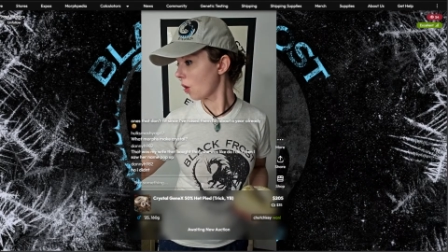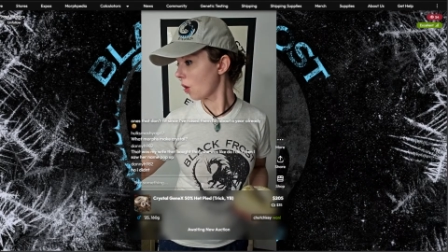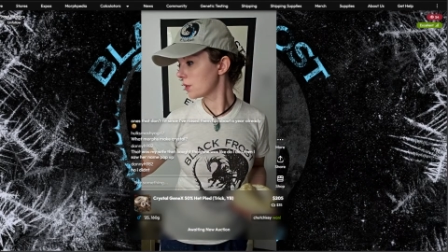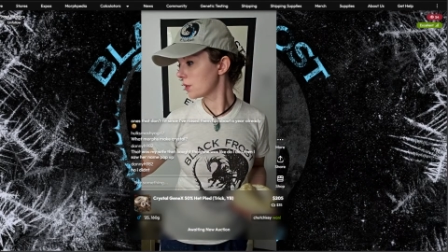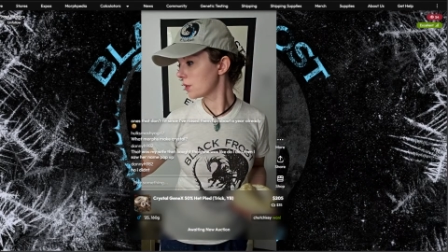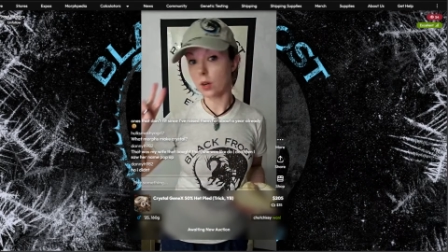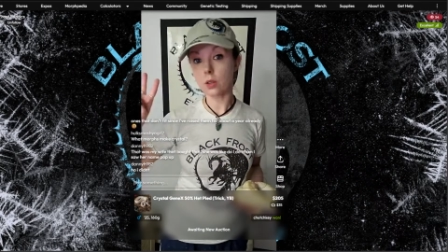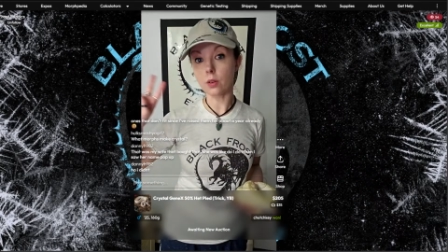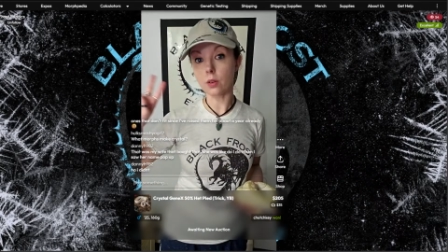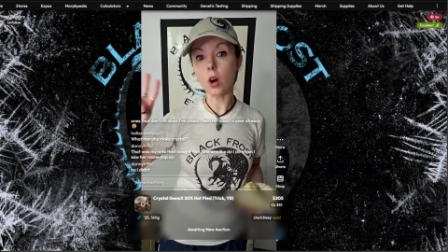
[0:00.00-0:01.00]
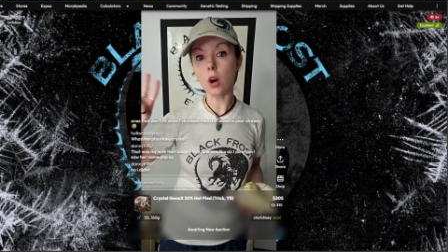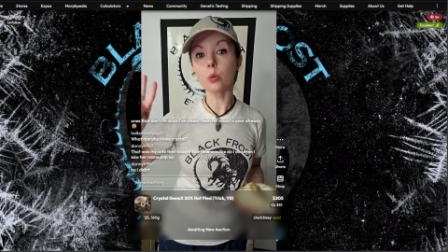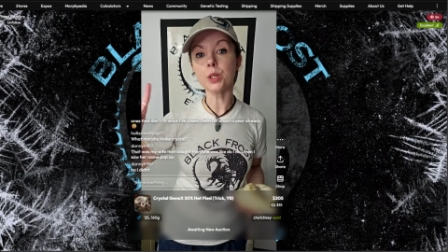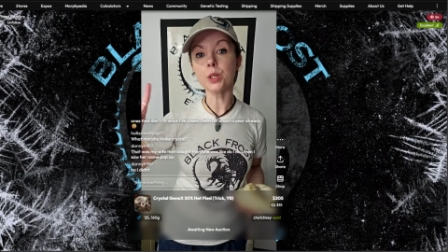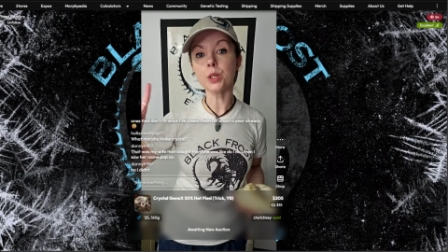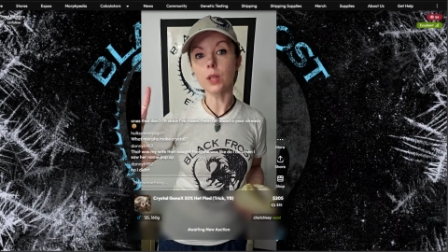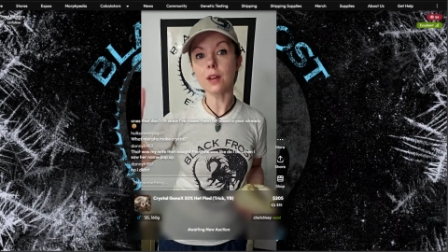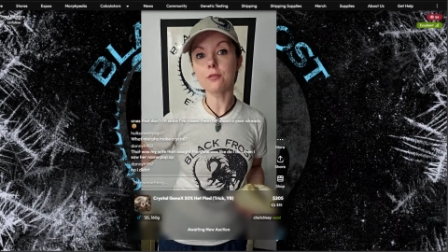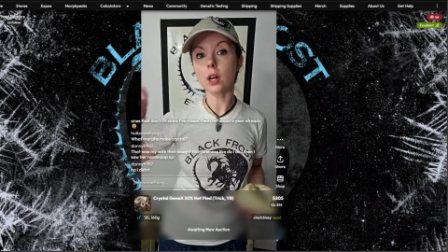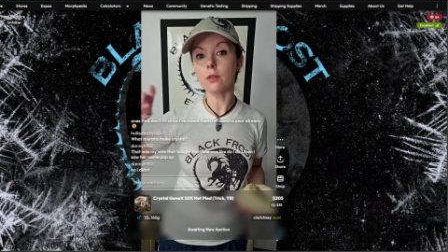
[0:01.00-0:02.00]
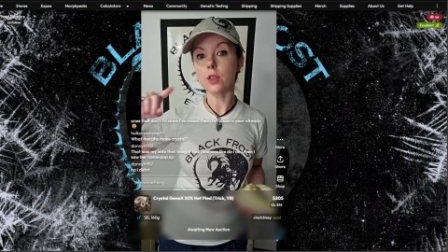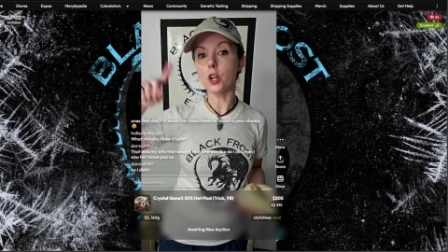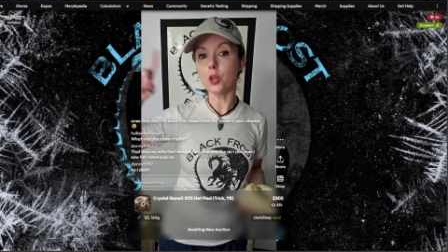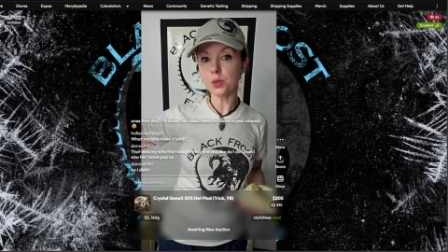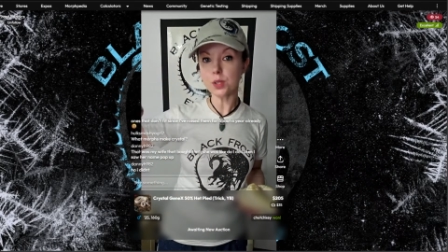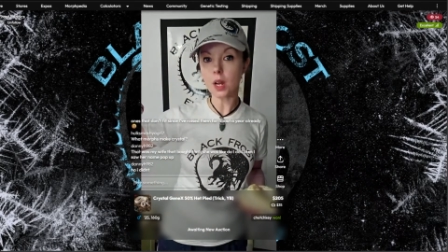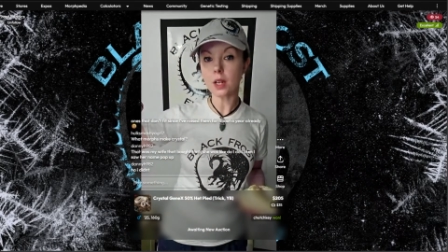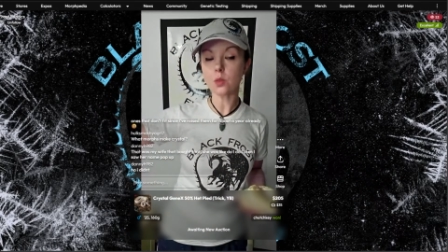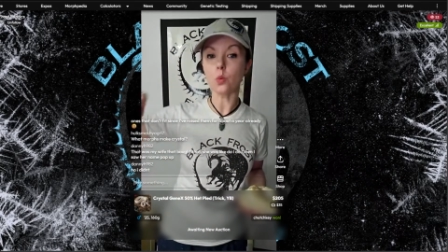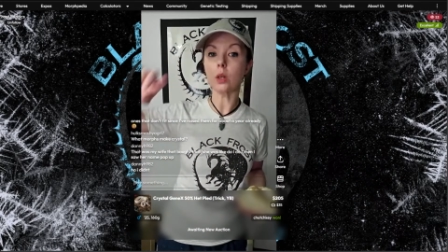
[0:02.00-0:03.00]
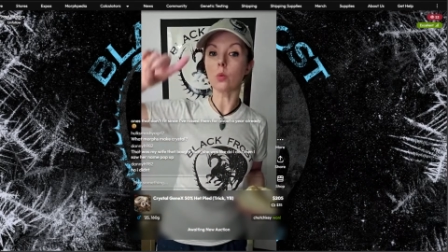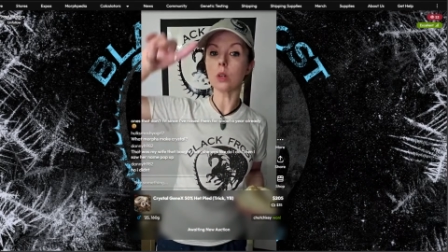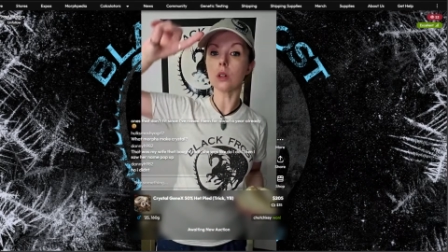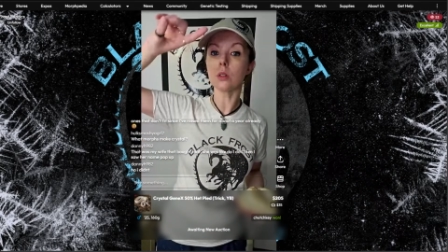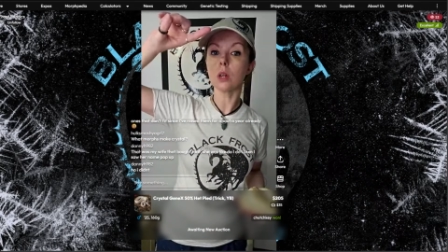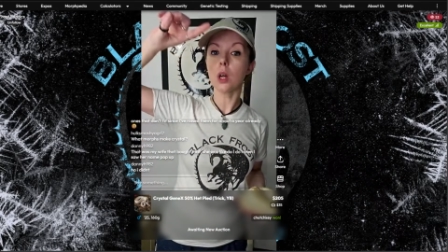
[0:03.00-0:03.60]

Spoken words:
so there are only two left of the new snakes. We will